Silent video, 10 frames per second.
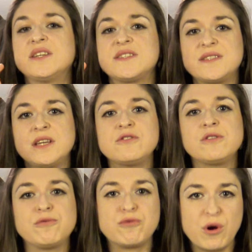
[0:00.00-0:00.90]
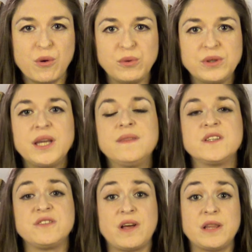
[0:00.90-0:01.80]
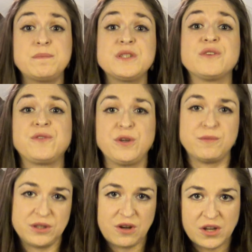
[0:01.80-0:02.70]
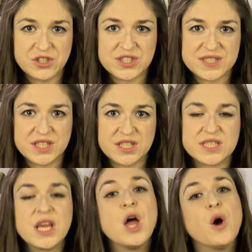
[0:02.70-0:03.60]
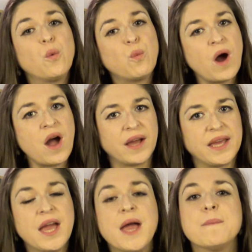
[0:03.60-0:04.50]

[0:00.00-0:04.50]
essential role in the development of human consciousness. Why?